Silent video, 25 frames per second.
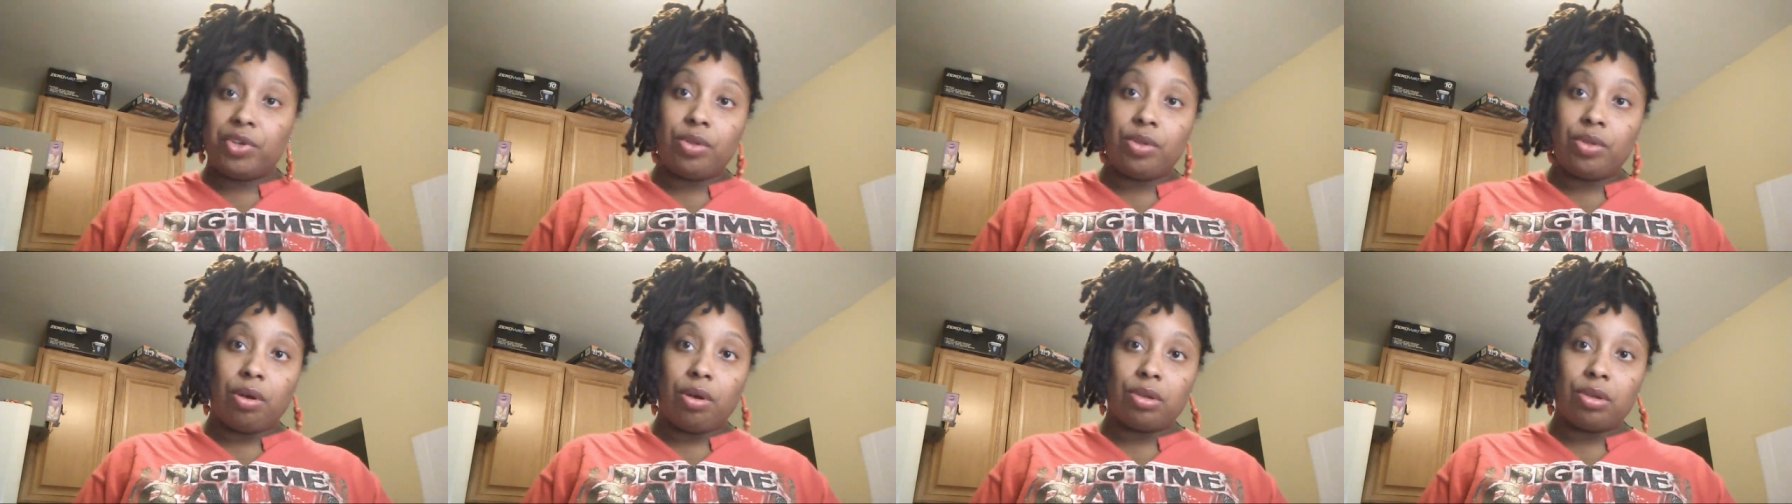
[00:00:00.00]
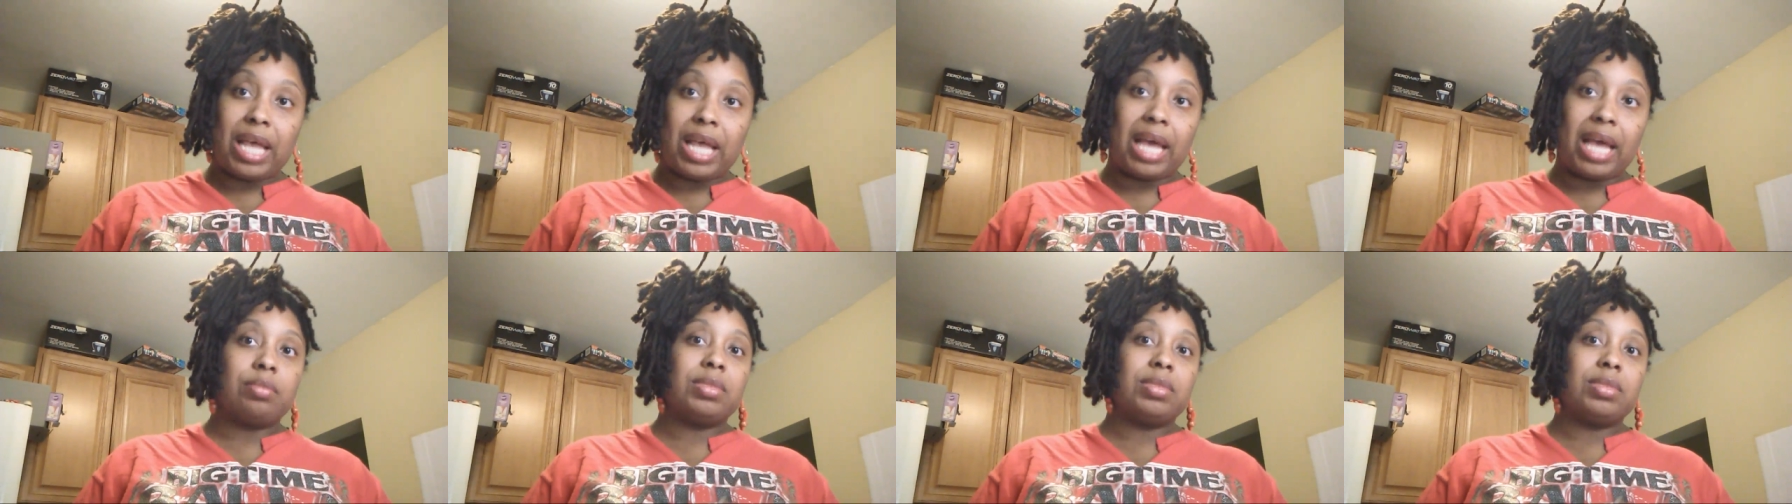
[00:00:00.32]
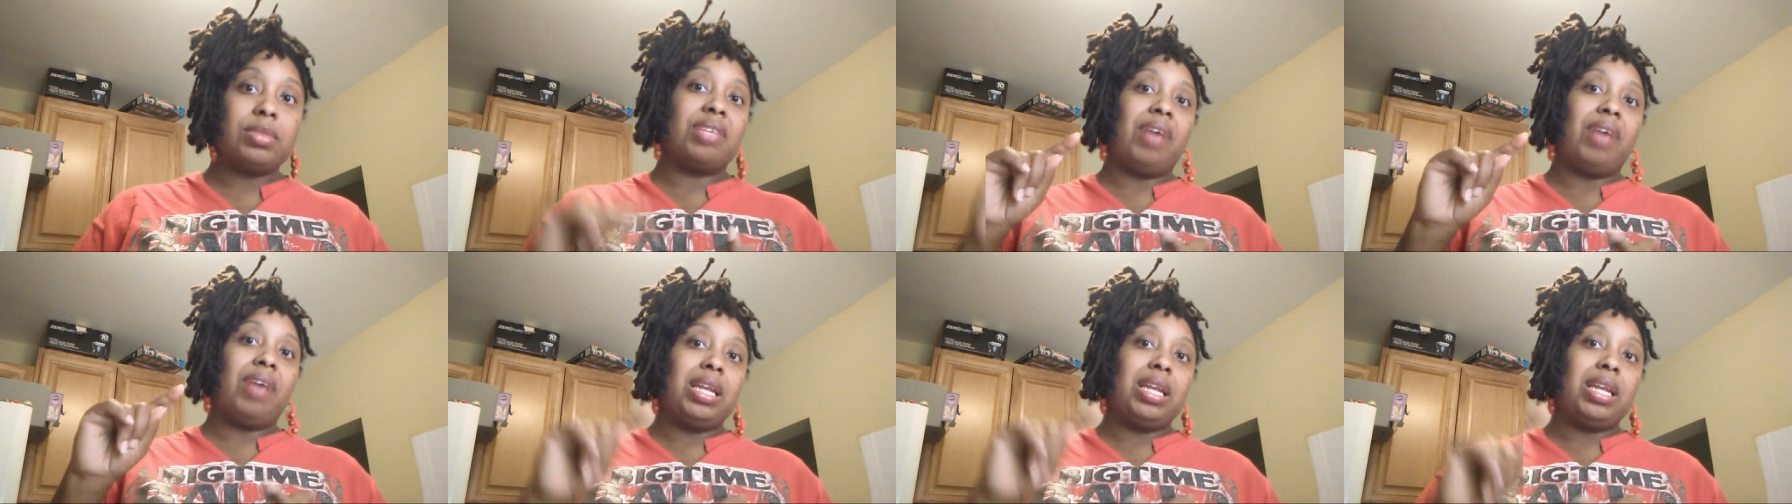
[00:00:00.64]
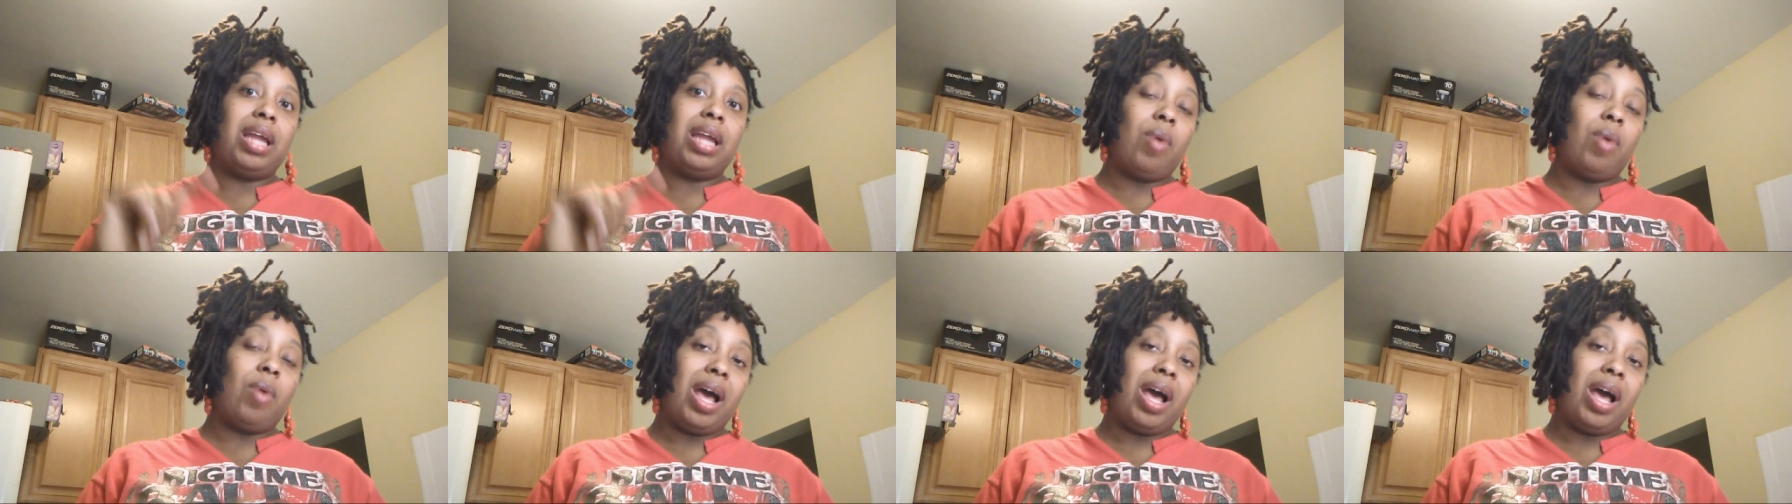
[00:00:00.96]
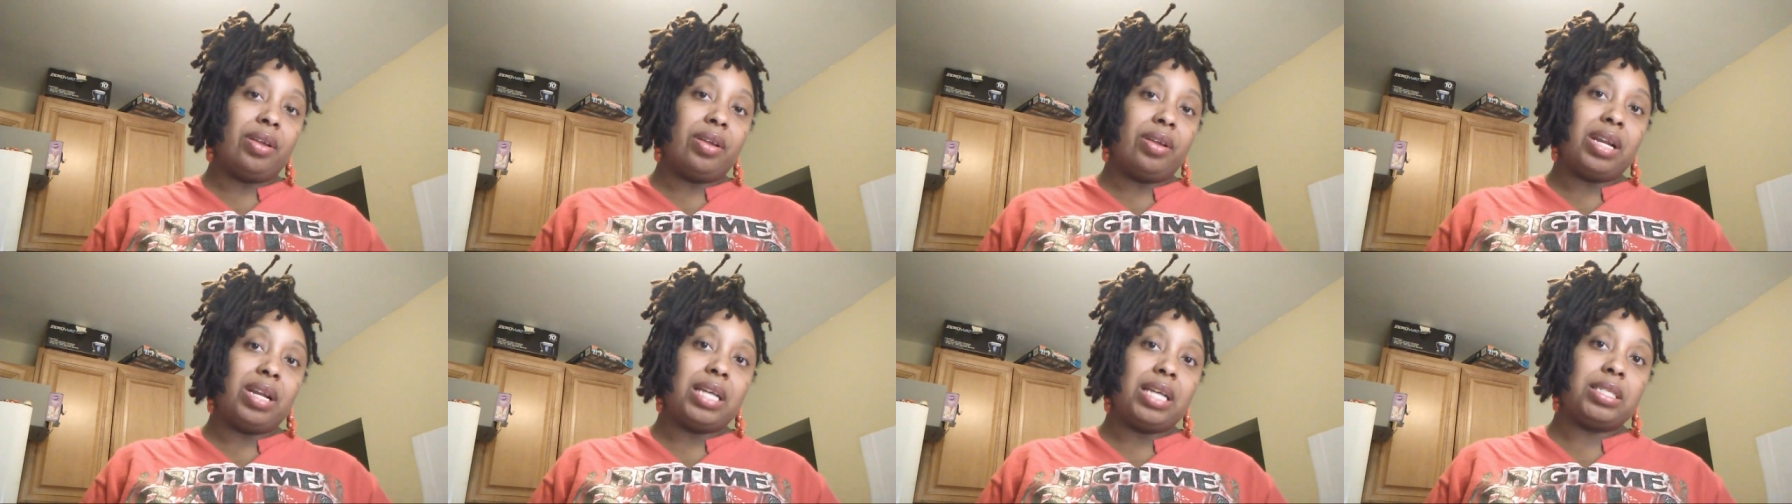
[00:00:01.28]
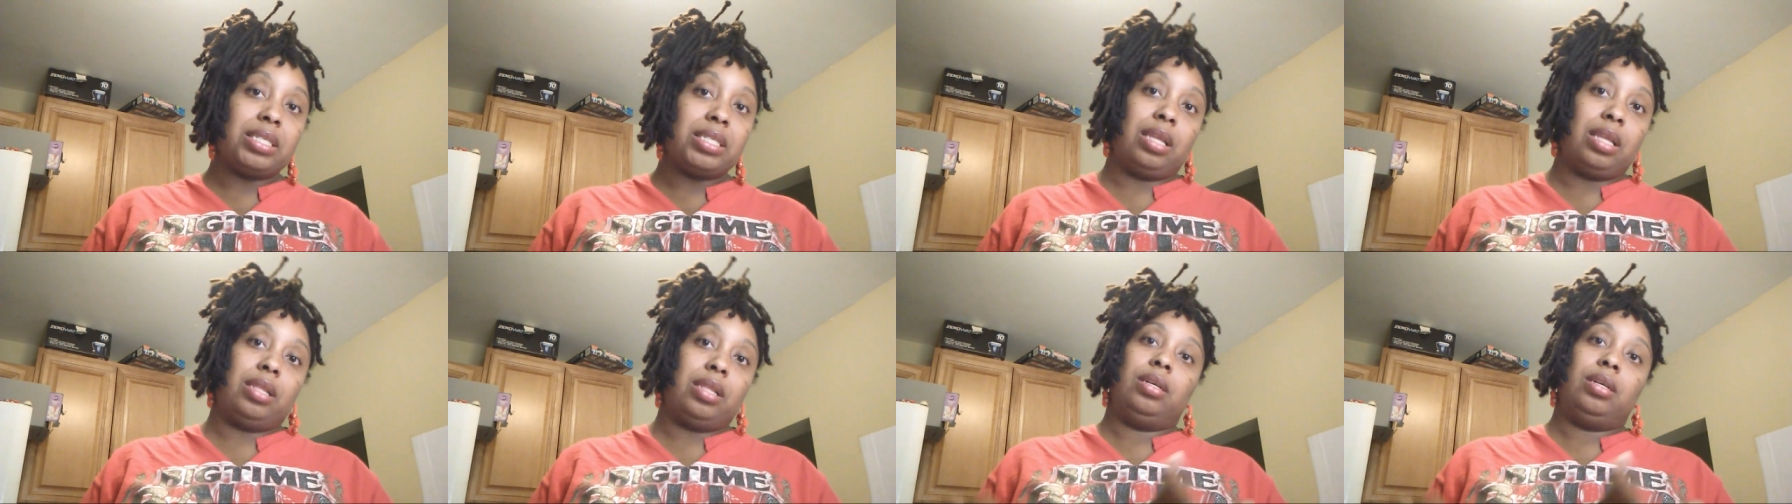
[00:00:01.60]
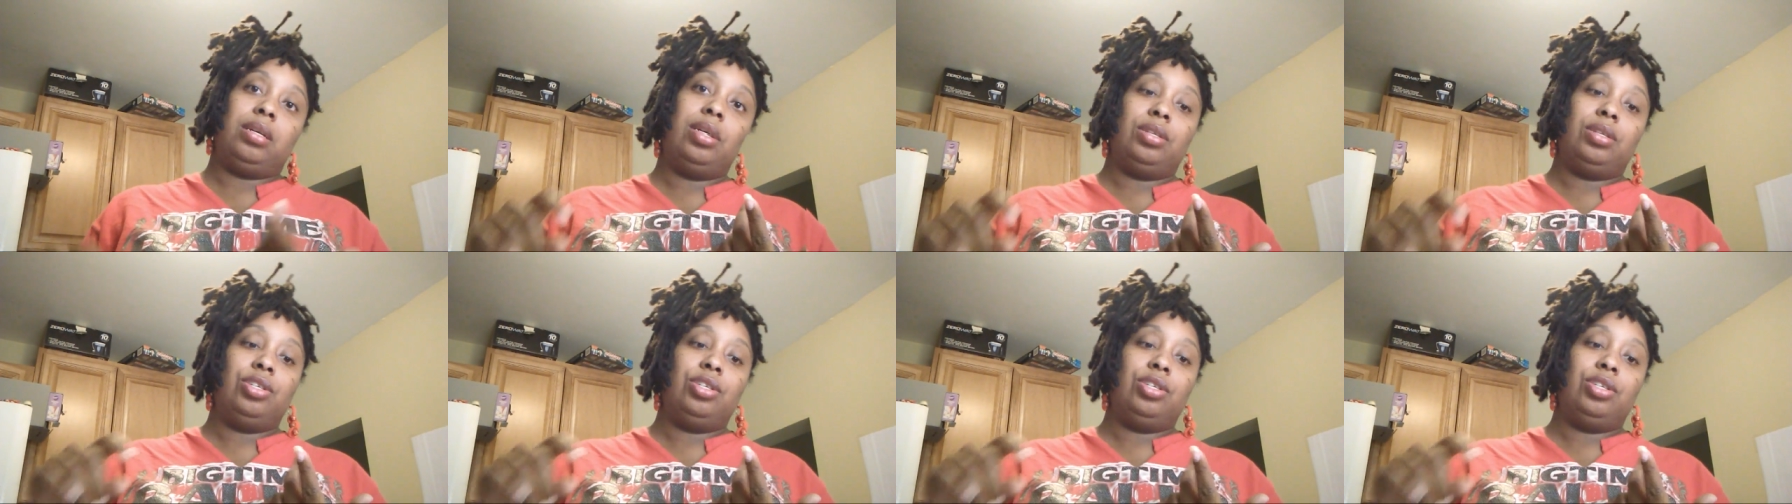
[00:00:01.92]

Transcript: those items and find out why they're not selling.